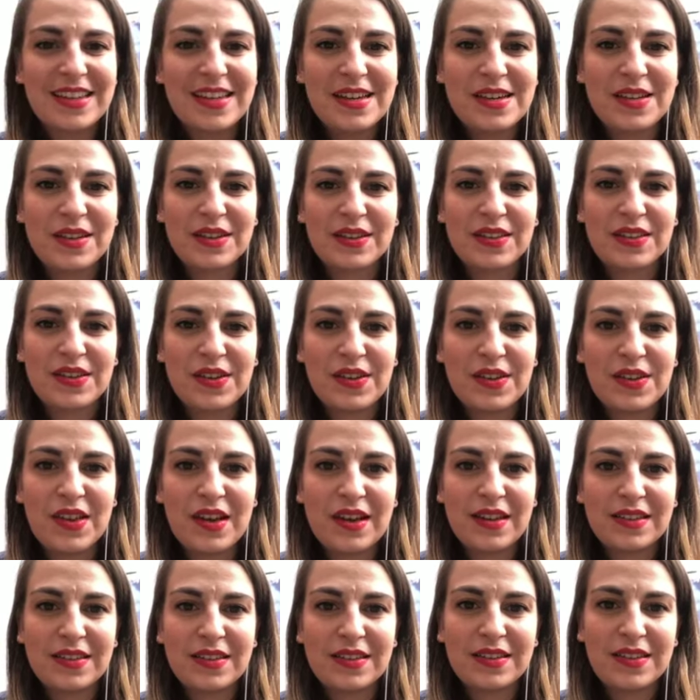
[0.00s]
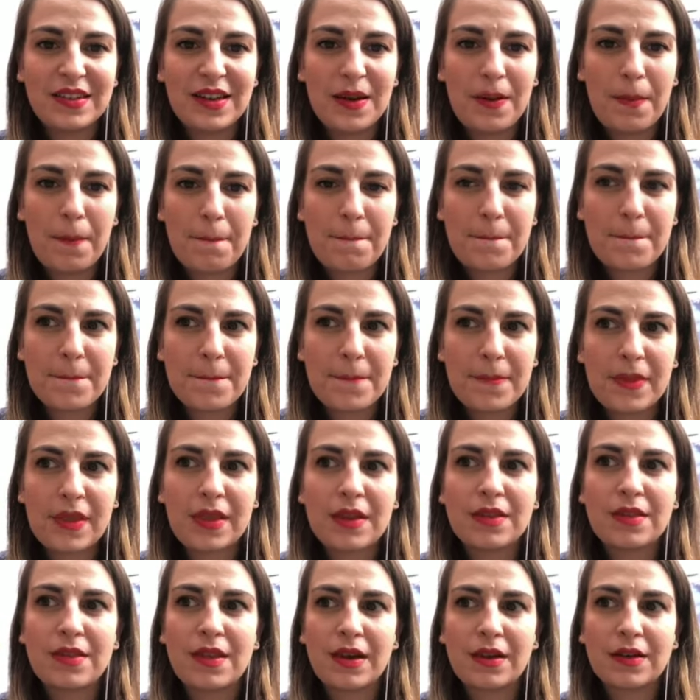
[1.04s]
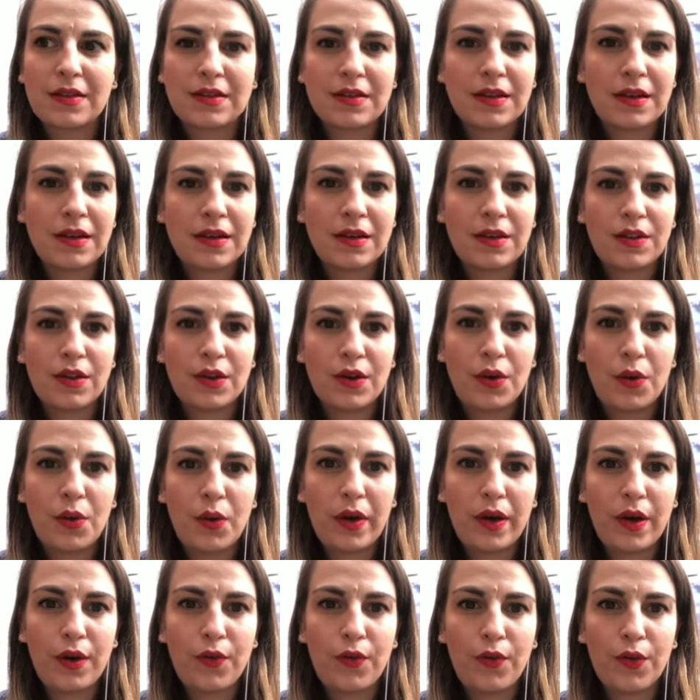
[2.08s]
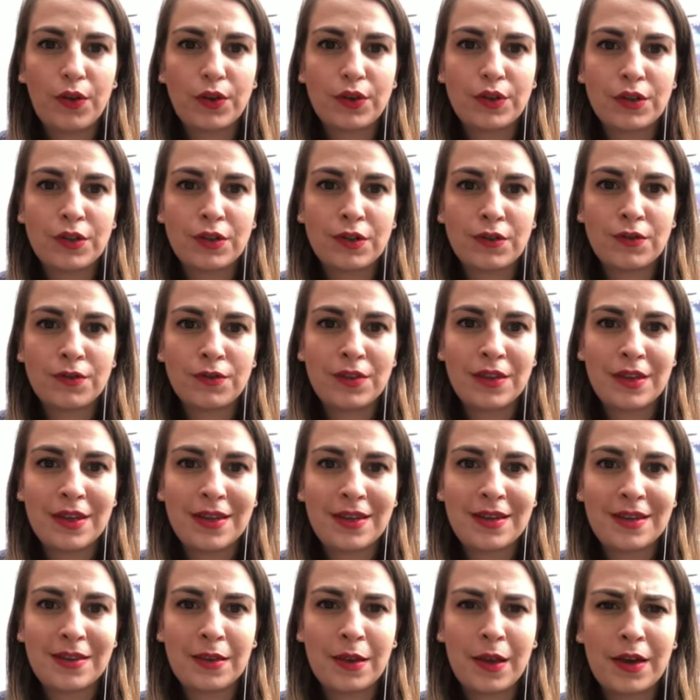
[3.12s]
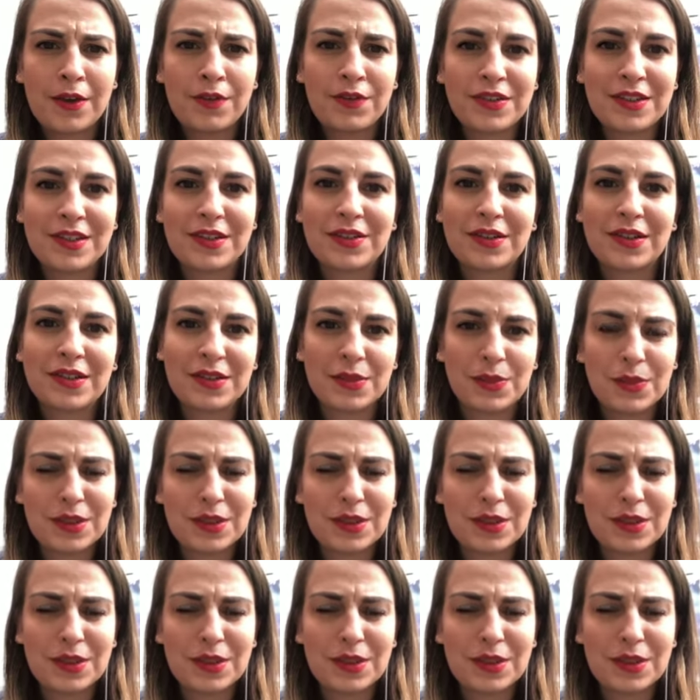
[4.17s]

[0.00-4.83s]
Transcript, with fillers: yeah, so that's um, that's kind of the quick version of the life series,